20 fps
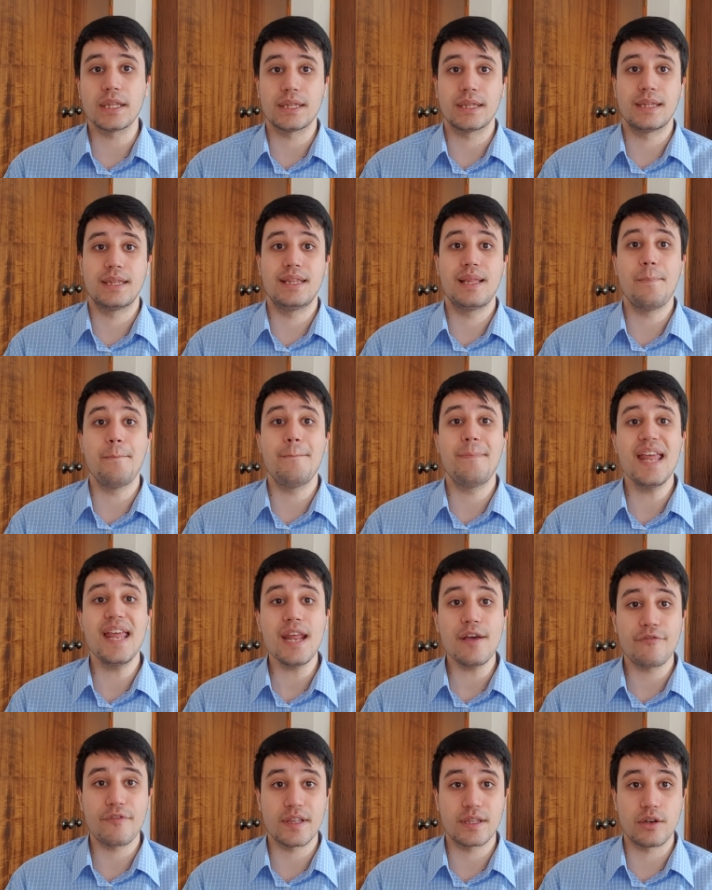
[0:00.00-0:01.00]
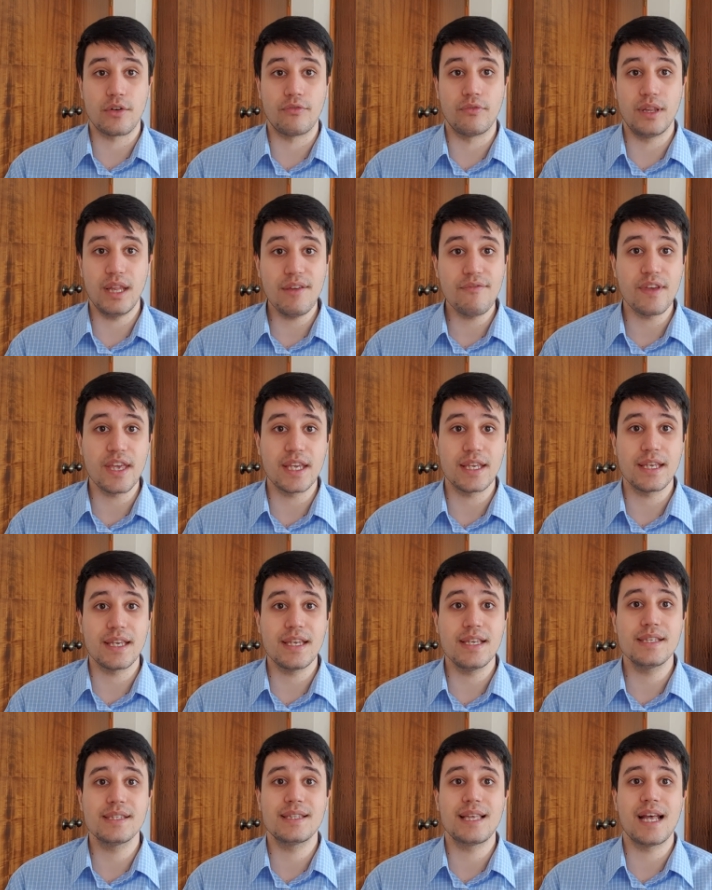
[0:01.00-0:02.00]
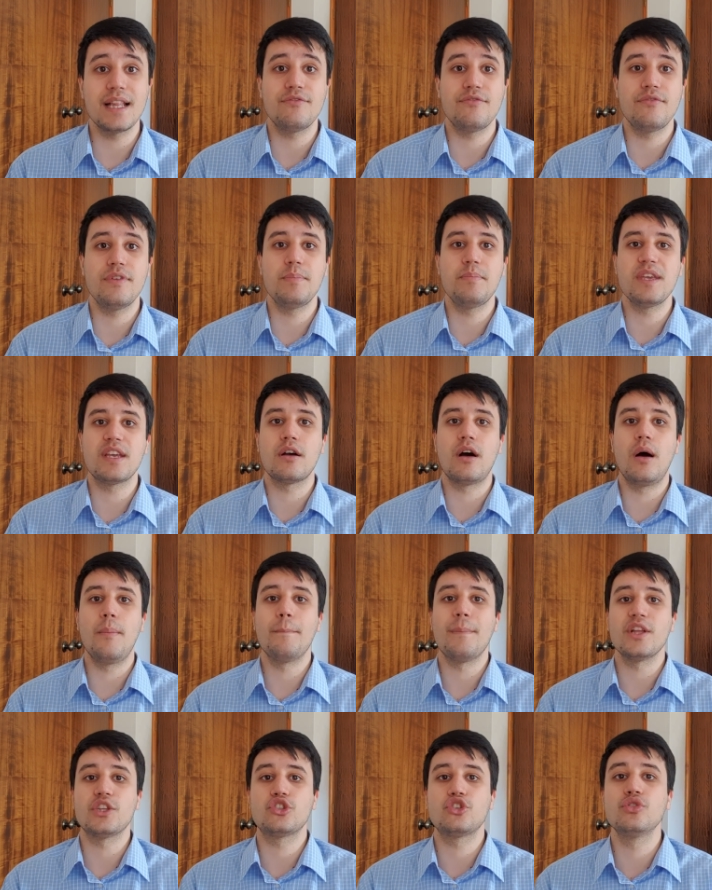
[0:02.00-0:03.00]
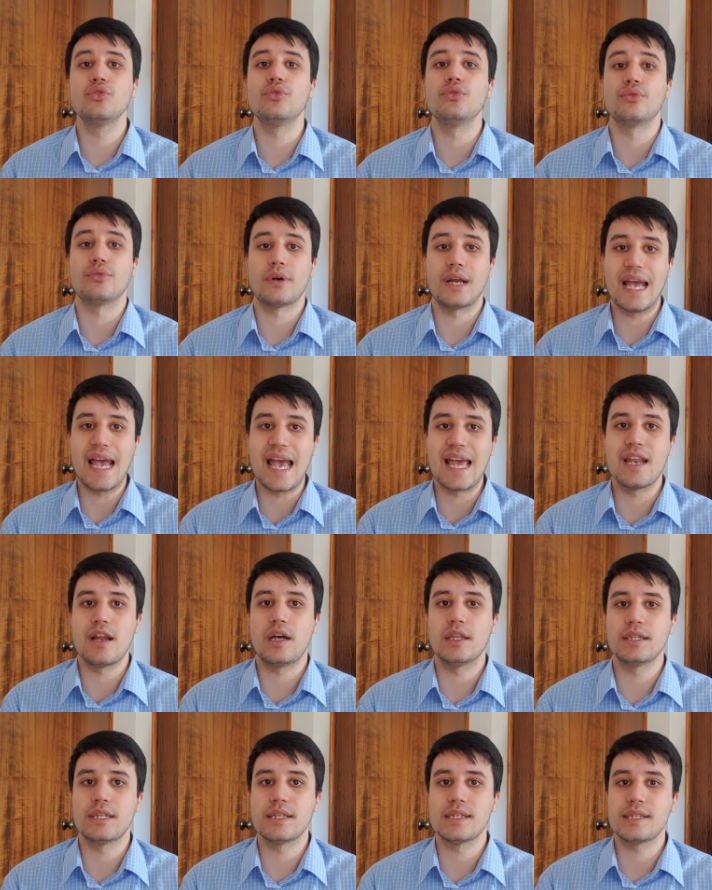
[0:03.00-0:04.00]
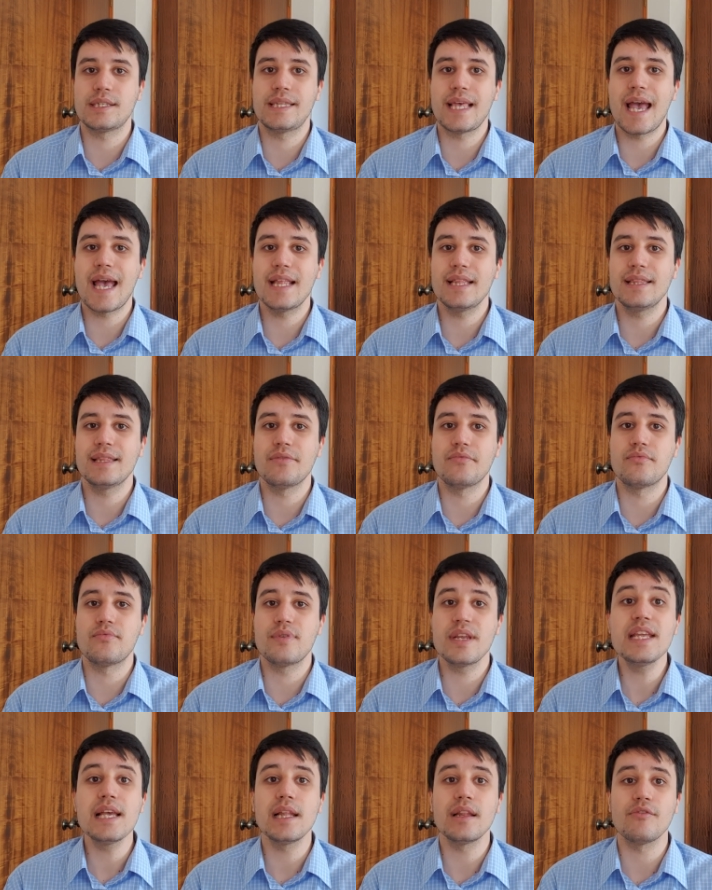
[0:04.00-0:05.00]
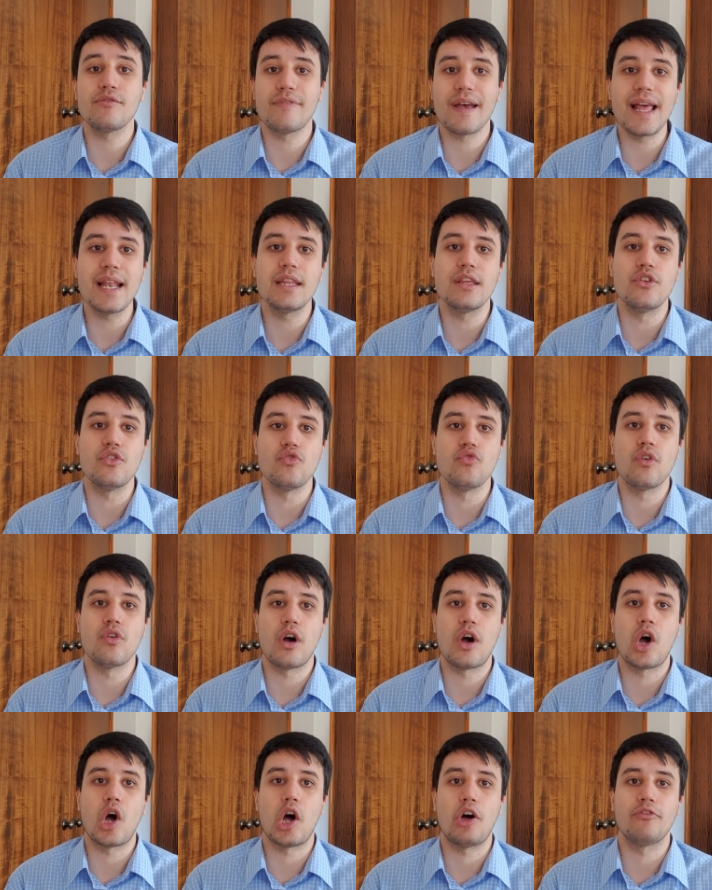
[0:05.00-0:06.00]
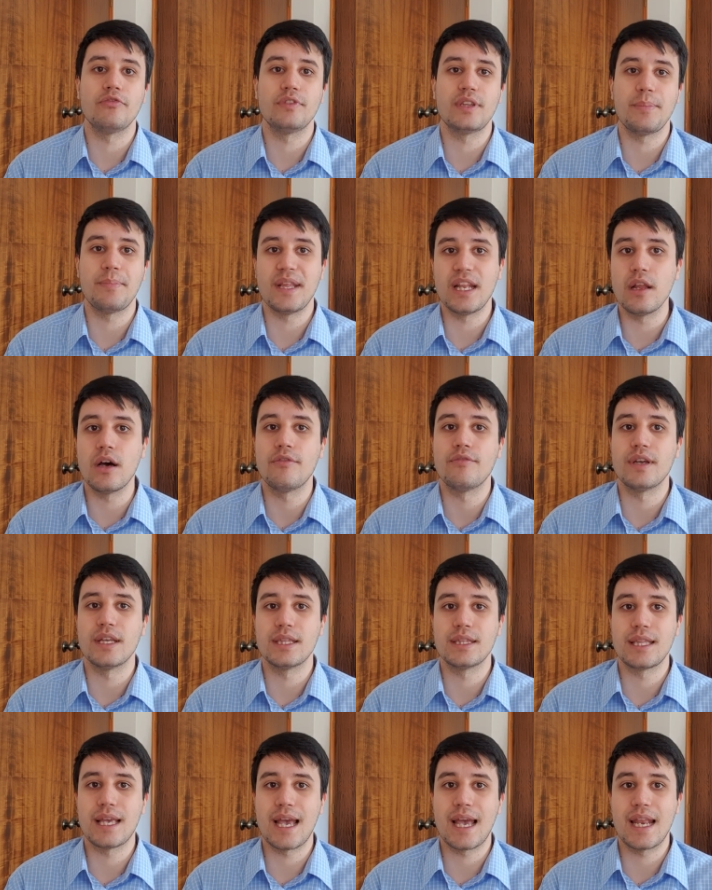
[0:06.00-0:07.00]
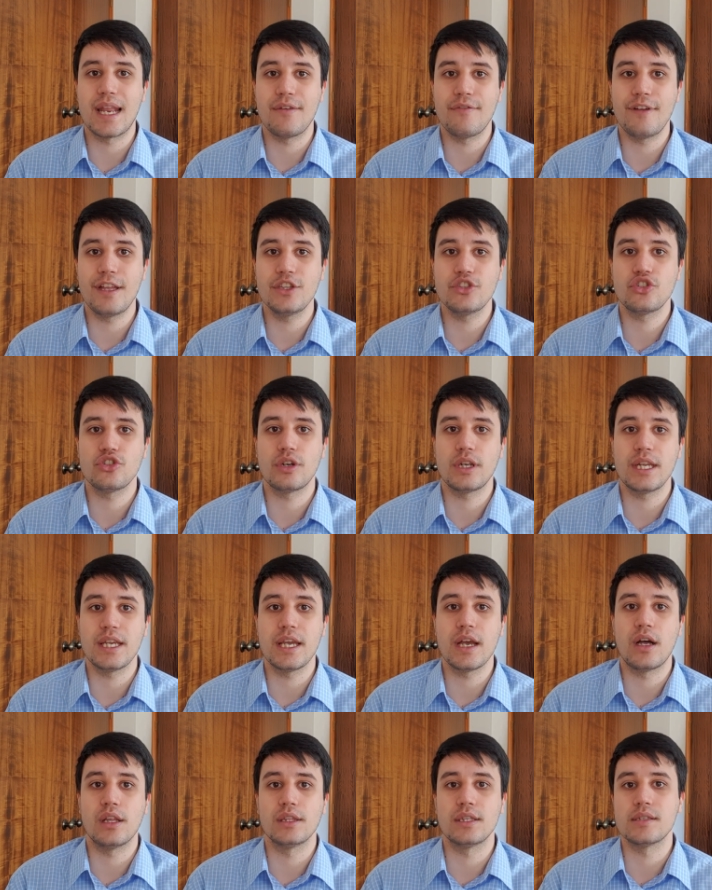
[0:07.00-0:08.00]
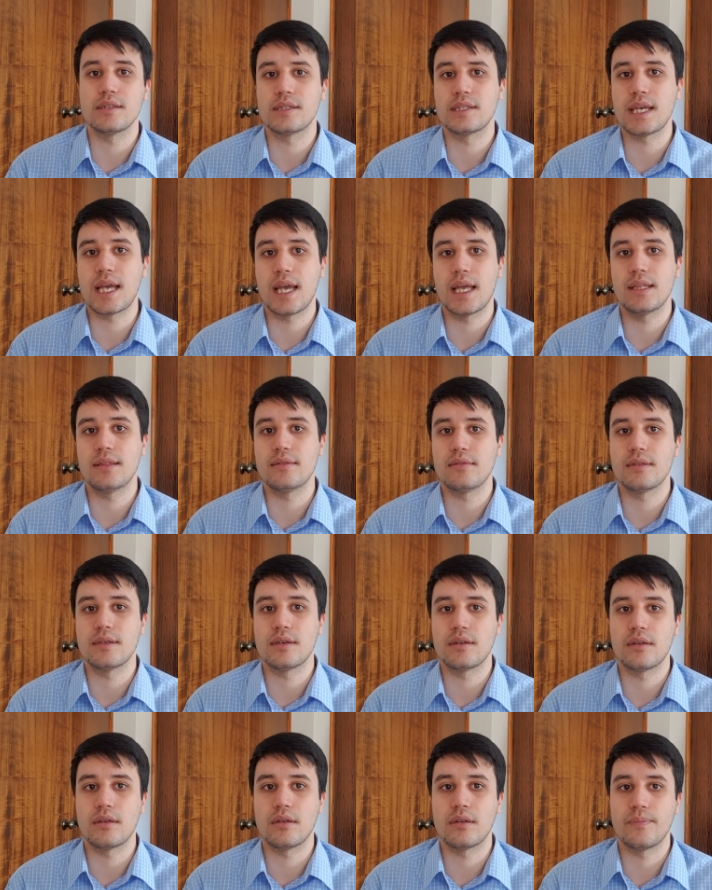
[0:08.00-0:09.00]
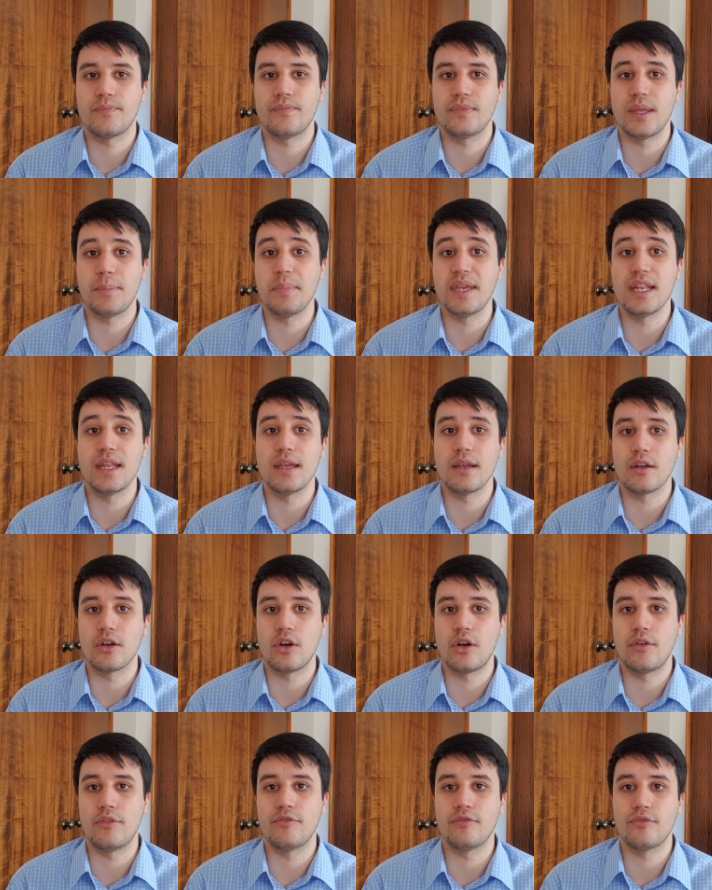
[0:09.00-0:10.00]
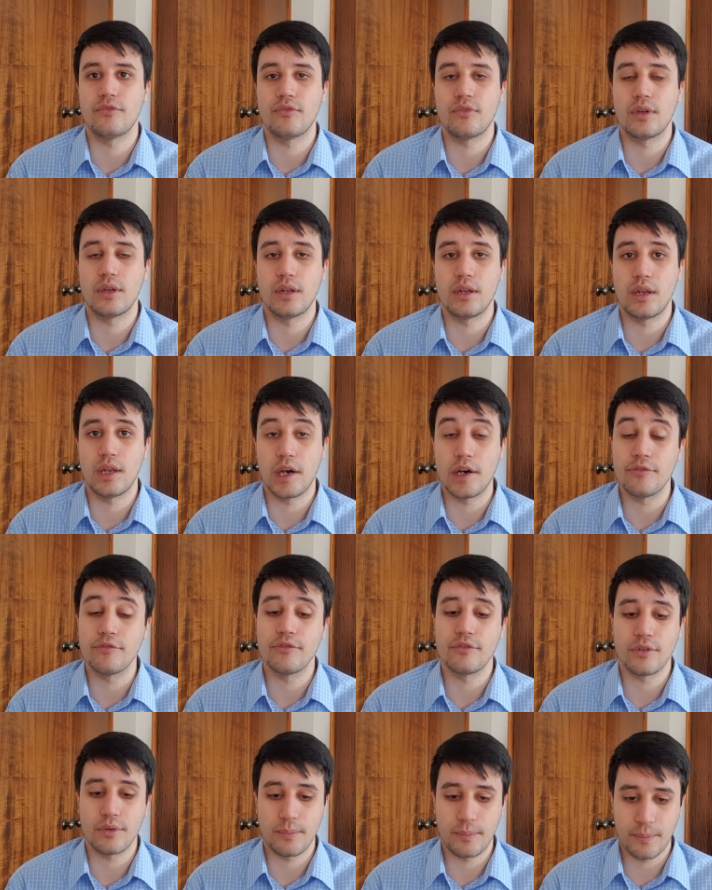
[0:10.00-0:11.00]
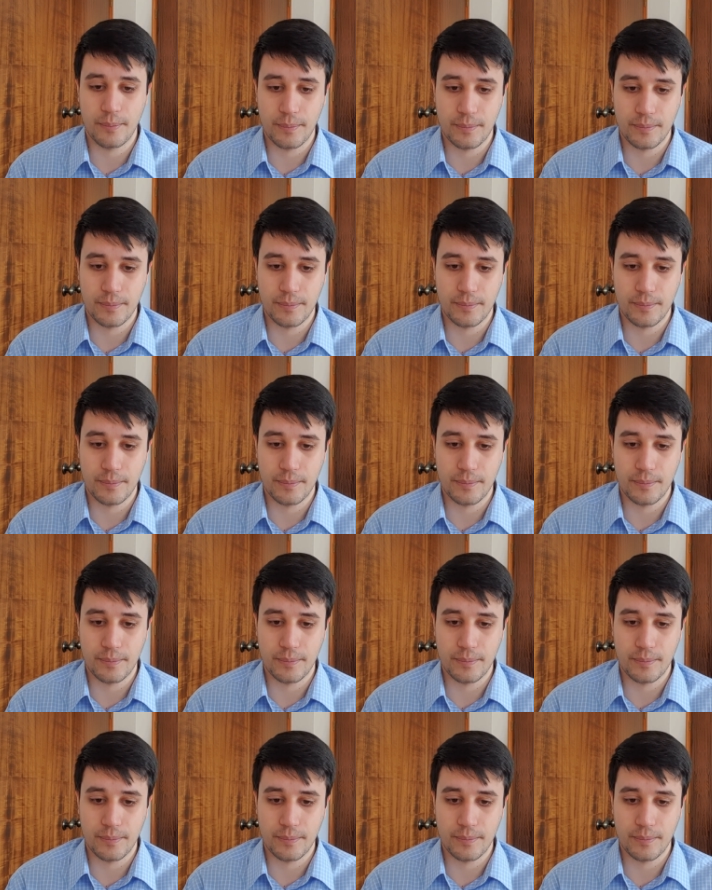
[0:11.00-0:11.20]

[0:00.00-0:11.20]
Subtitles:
But the benefit of living is that we become mature and understand the real value of the beloved and eventually understand the meaning of love.